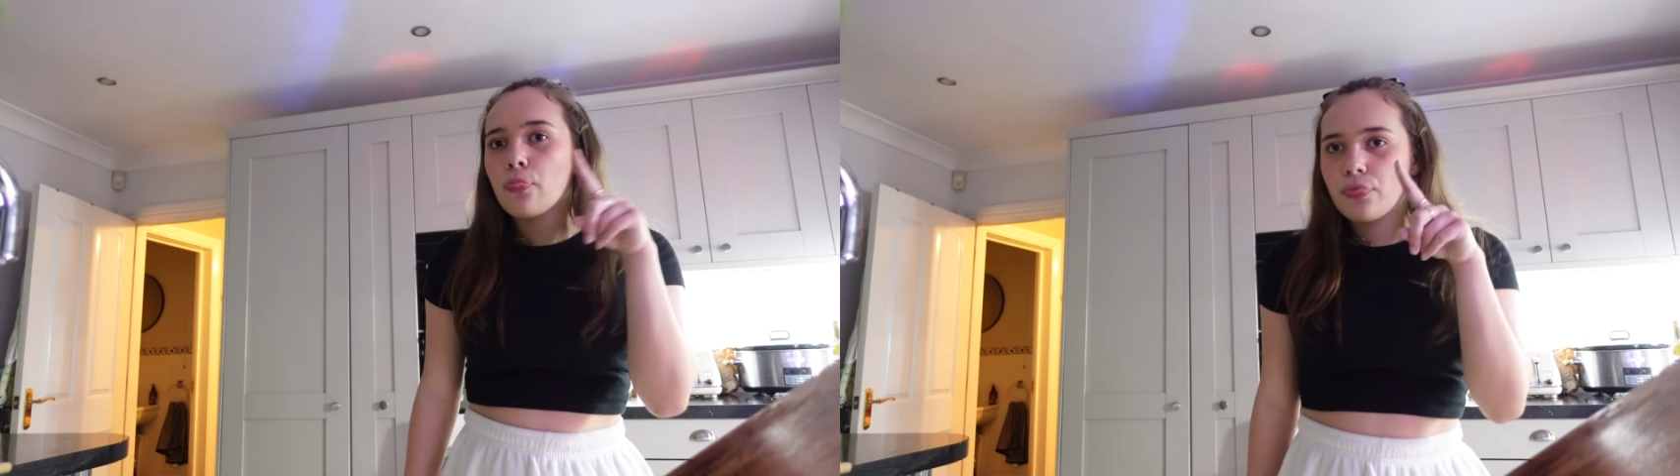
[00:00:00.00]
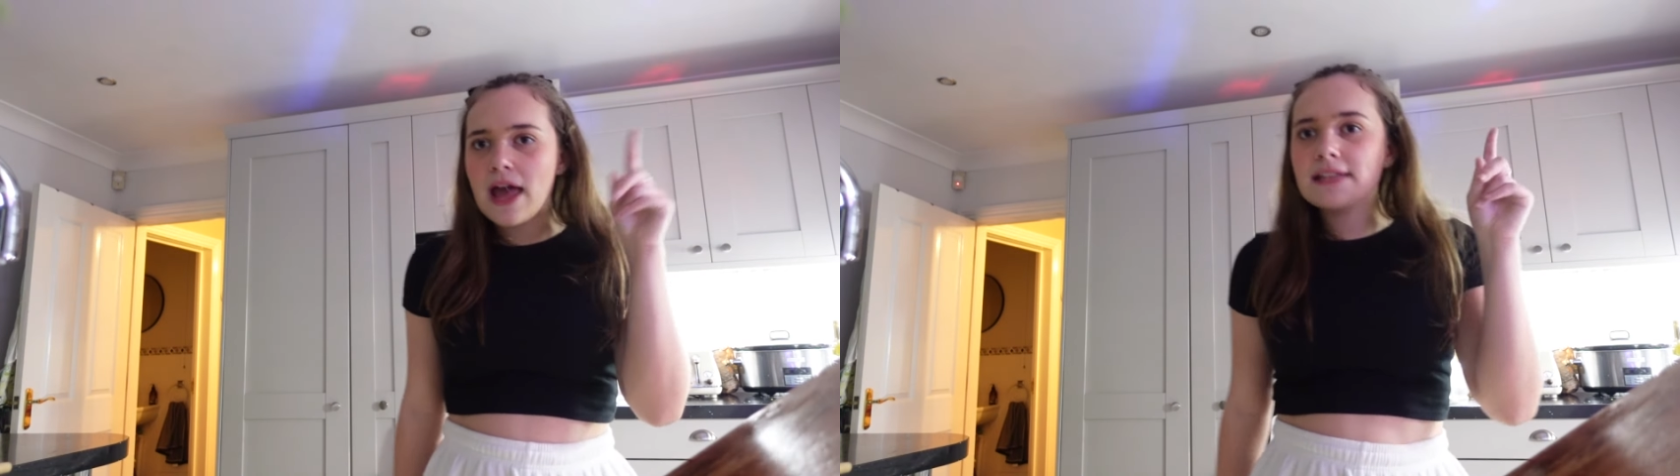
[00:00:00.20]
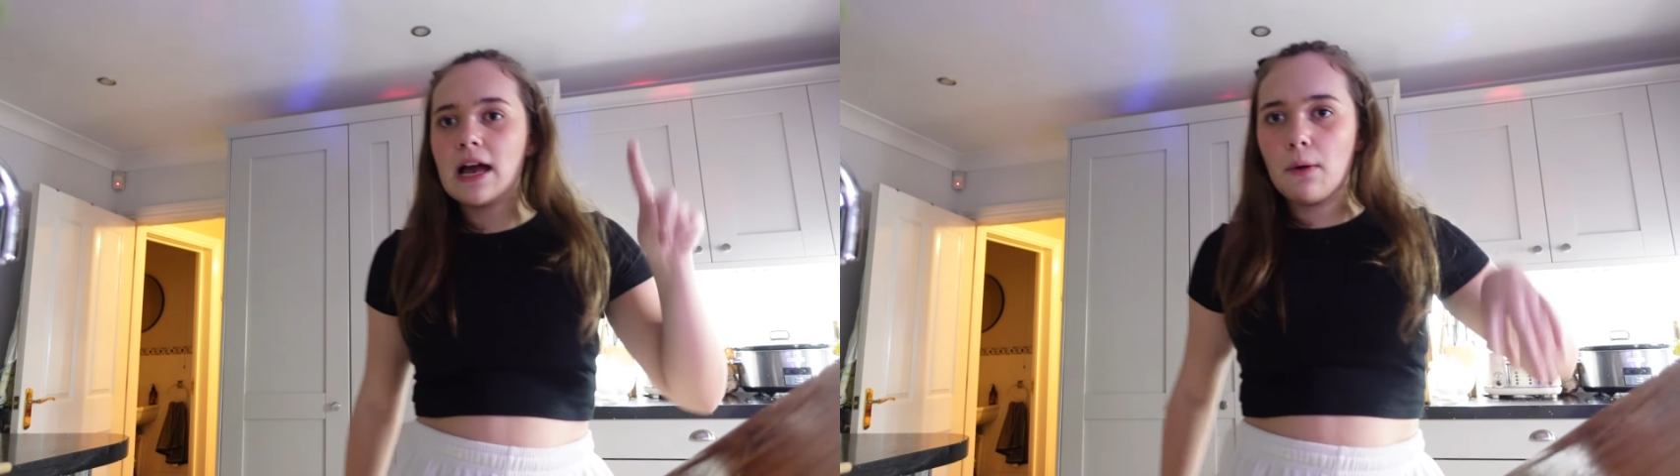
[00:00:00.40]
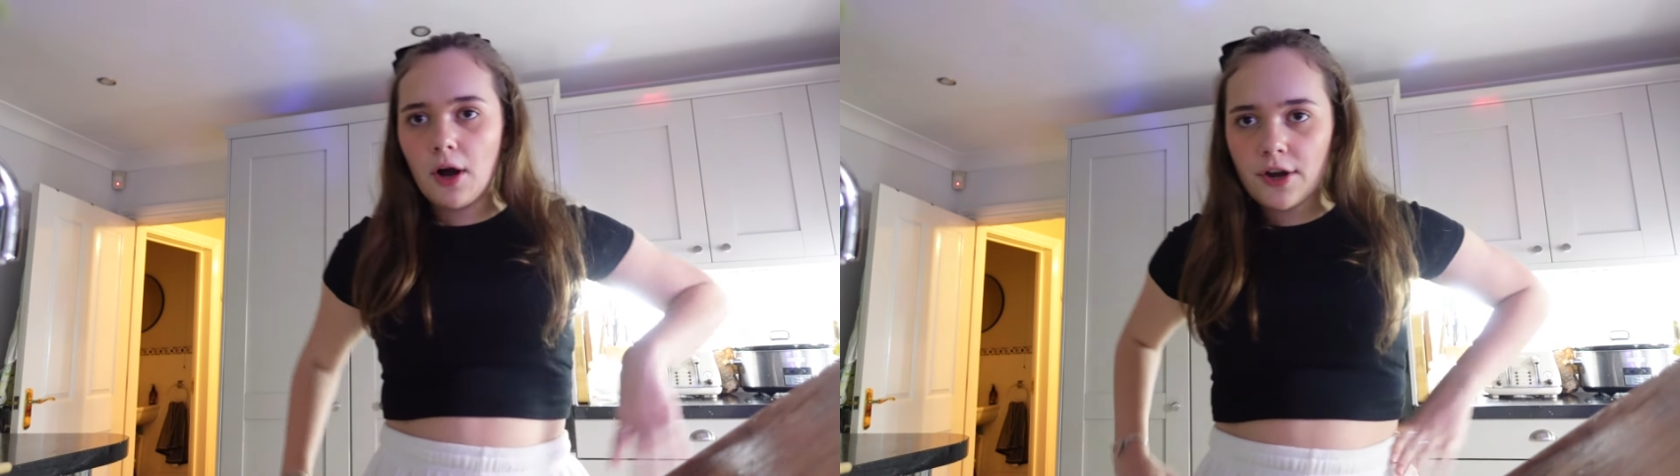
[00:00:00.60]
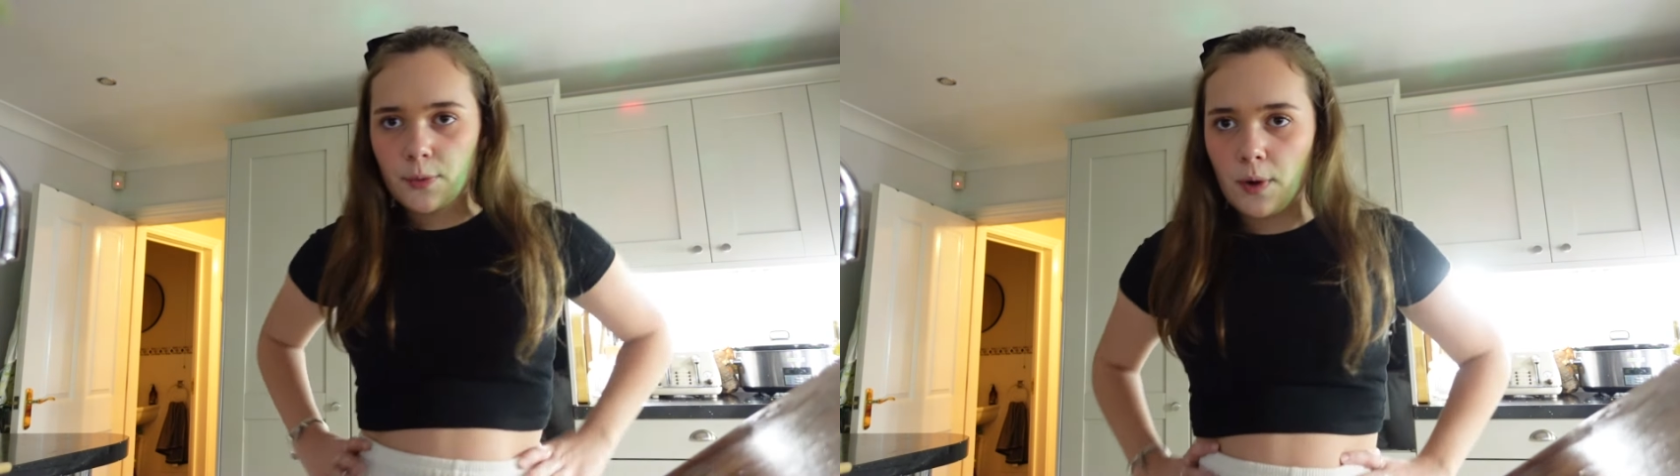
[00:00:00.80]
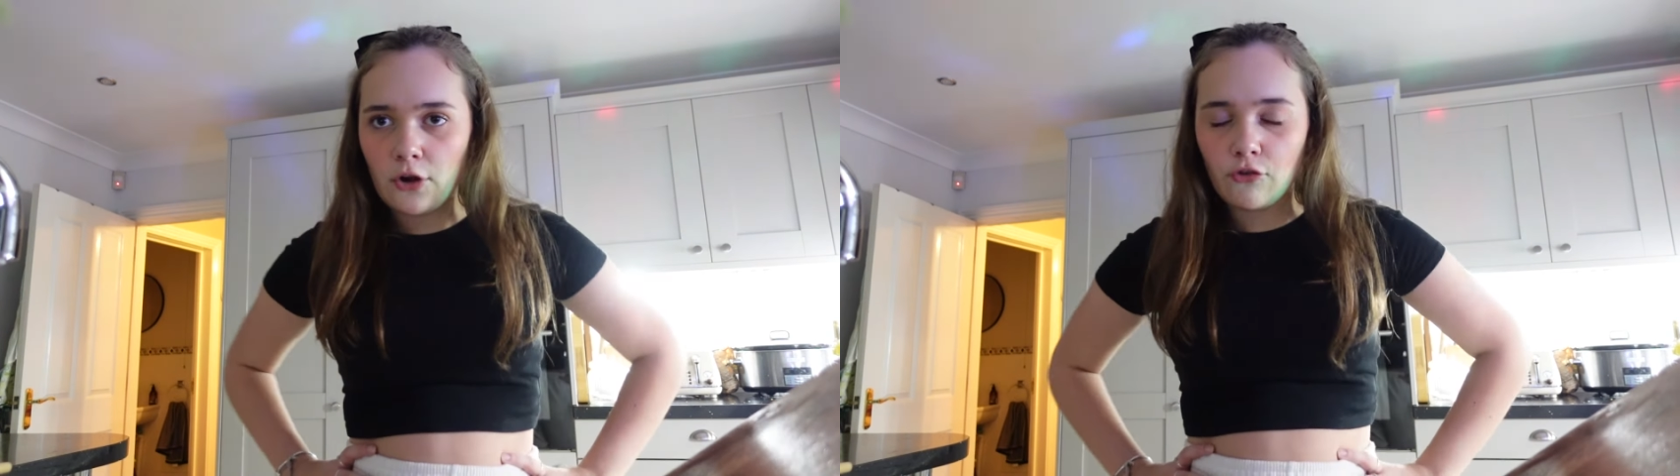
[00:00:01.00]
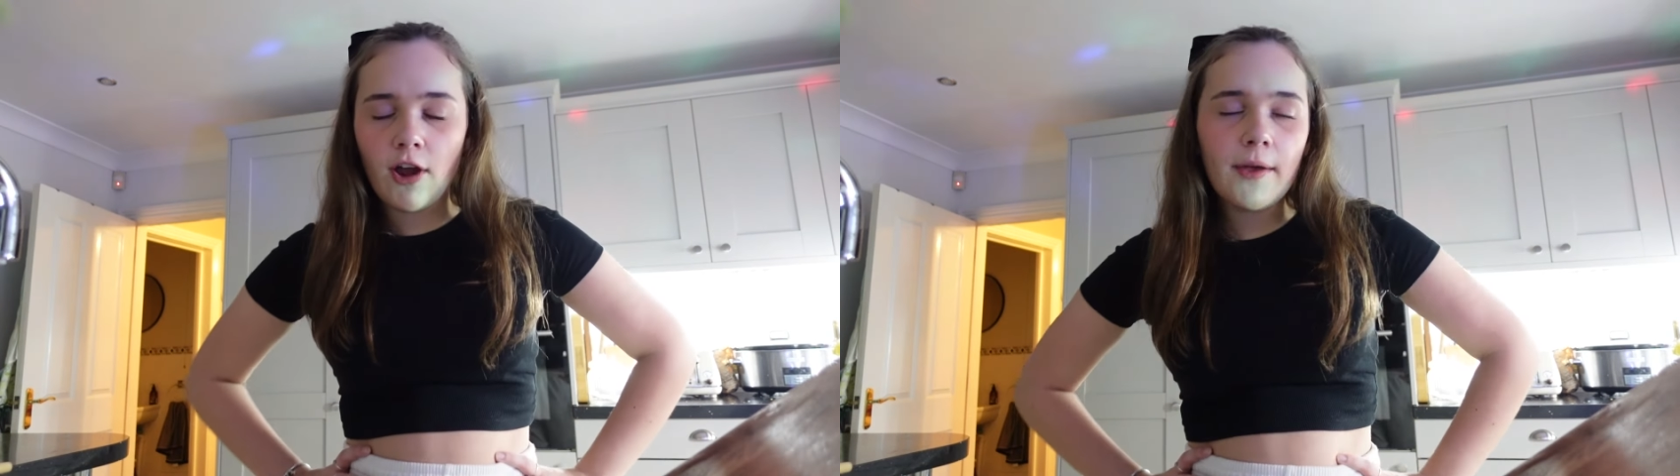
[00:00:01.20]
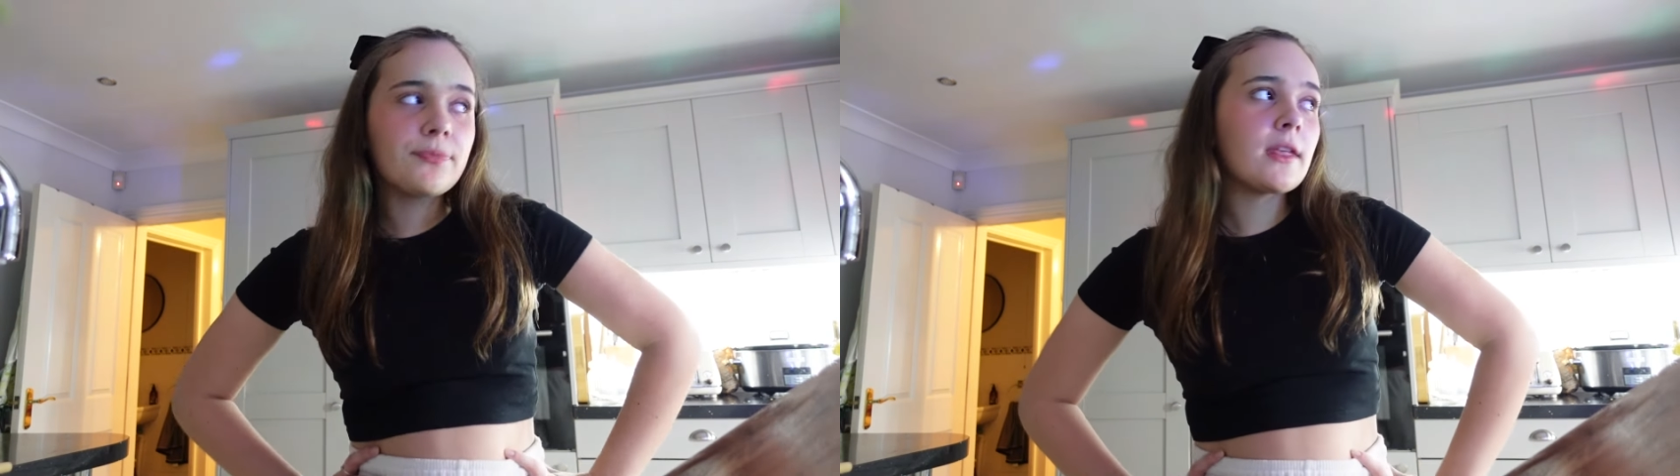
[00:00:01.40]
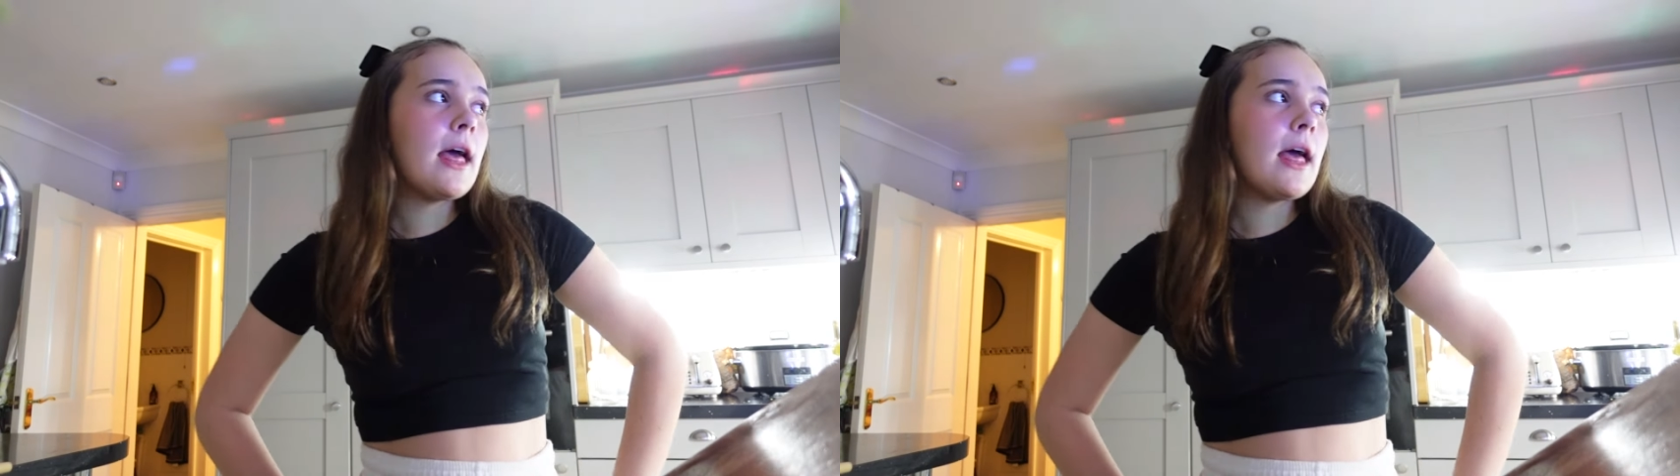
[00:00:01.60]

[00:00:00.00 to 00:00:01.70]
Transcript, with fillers: That's how hard I worked, right?